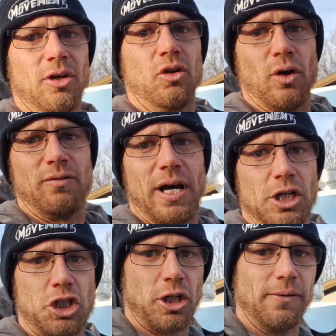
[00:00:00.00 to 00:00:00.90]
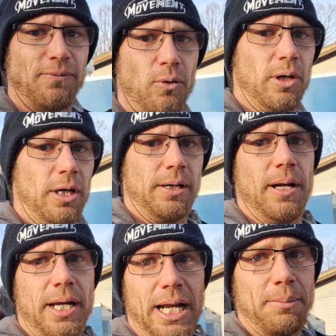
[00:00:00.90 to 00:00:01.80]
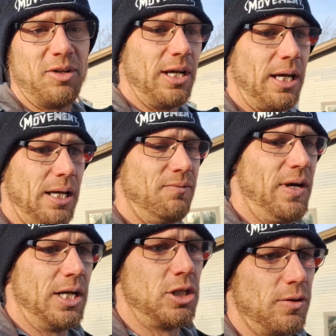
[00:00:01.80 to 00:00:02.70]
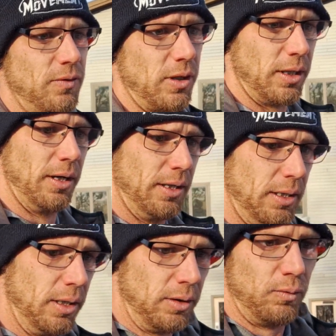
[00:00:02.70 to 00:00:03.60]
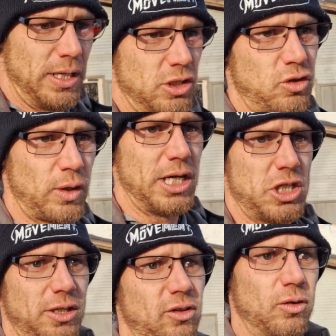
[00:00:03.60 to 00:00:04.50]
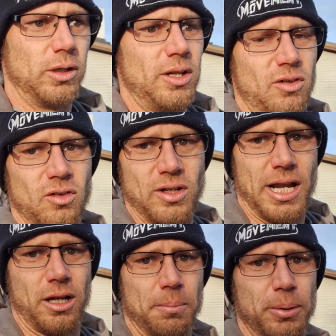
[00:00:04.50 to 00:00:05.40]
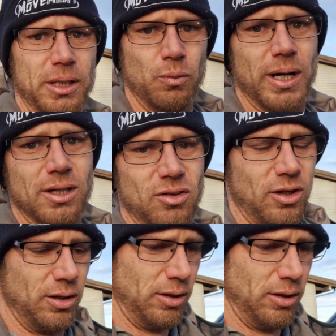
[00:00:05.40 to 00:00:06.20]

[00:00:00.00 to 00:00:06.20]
So I've got a shirt for her and I'm taking advantage of her registration, so at least it's not a complete waste.